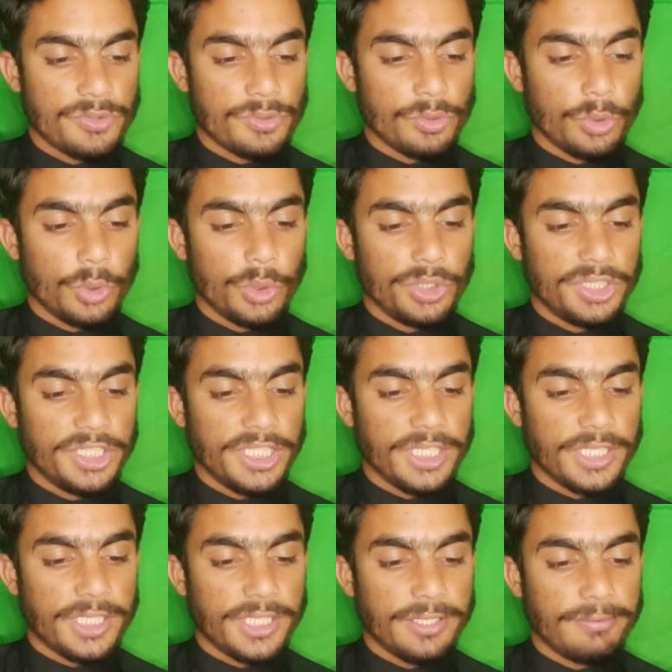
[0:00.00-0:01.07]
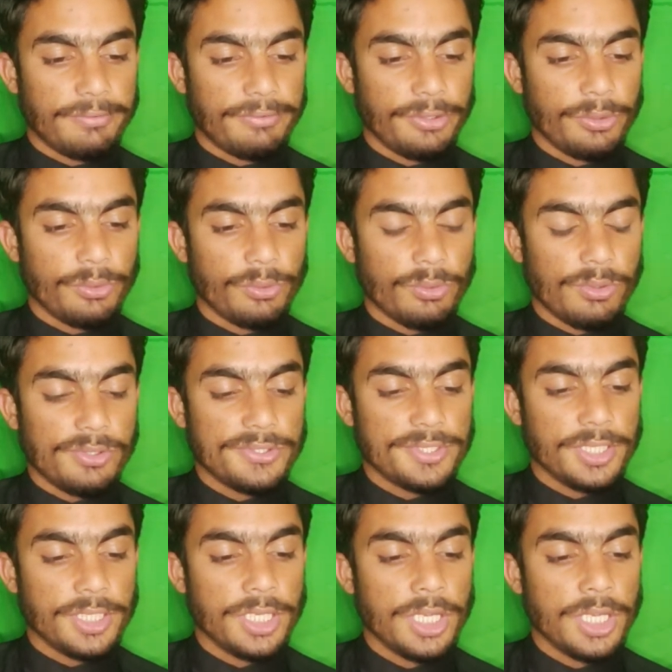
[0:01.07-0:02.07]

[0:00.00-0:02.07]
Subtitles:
So there are few roles